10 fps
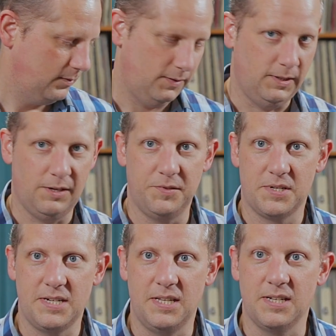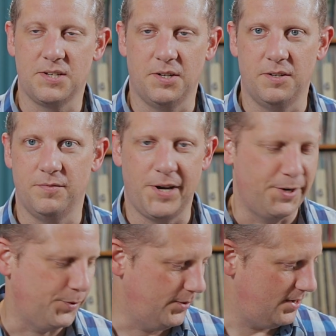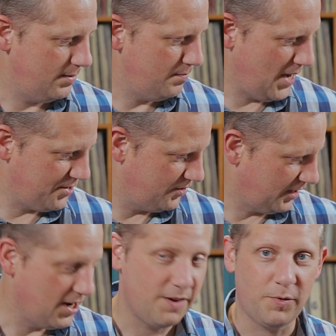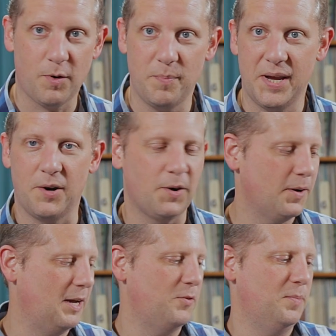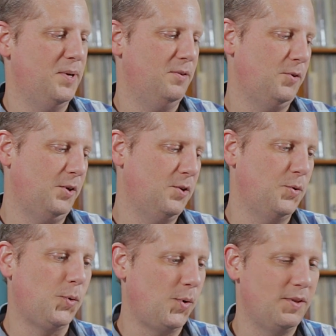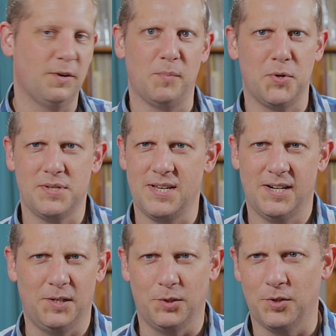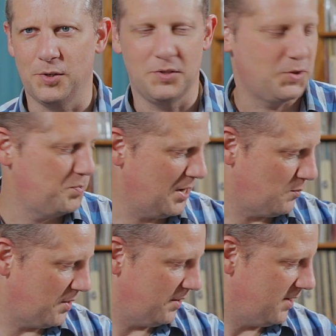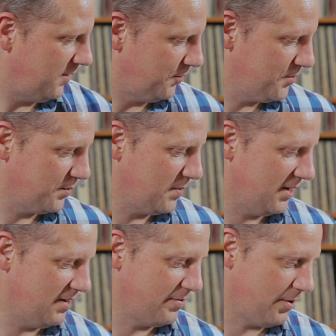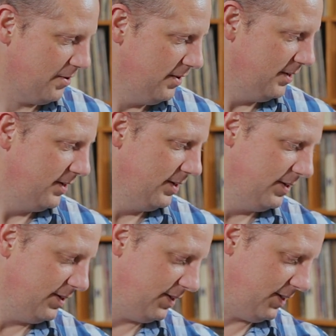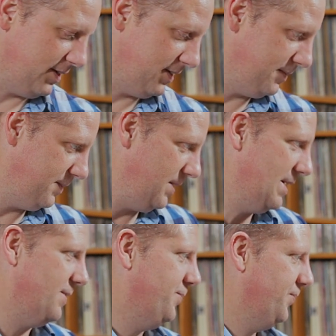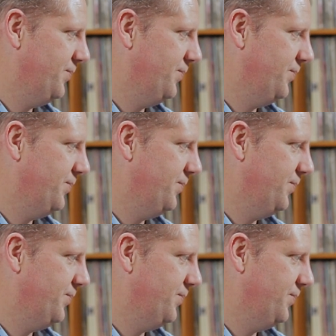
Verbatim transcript: Would have loved to have seen this on the vinyl that matched the cover better. That would have been really cool, either multicolored or just pick one of the colors from the cover. Yeah.